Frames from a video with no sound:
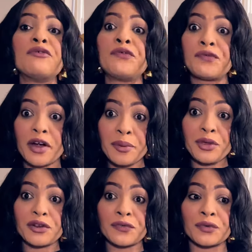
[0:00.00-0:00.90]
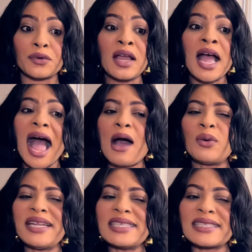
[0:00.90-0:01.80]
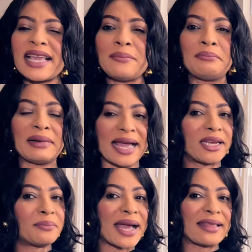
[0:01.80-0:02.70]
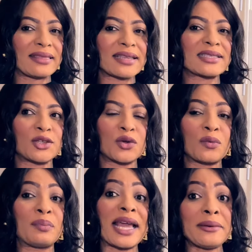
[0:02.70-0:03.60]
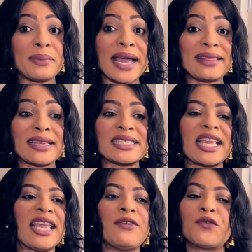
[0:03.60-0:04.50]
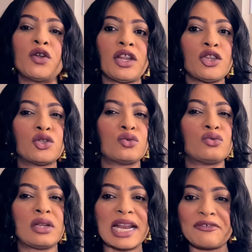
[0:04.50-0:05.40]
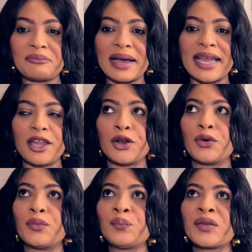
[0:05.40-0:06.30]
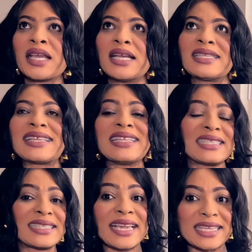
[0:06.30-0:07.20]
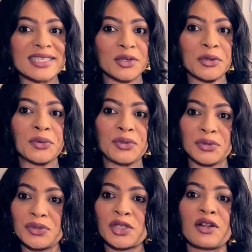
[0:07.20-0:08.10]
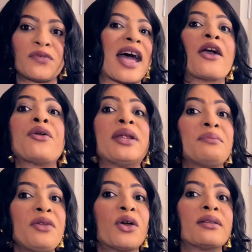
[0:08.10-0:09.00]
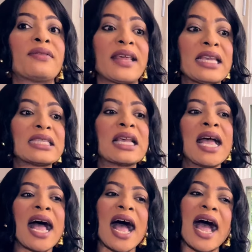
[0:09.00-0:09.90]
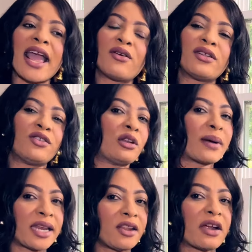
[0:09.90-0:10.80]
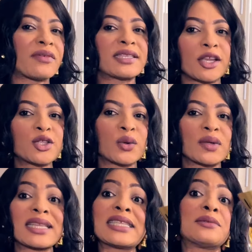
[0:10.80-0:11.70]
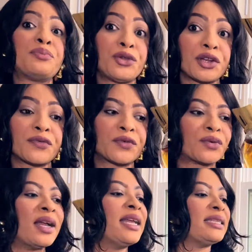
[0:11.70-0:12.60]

Very beautiful. I wouldn't say blind buy this, you know, blind buy this if only you love my, you know, scent taste, you know, you sort of agree with me on things I normally gravitate towards. This is beautiful.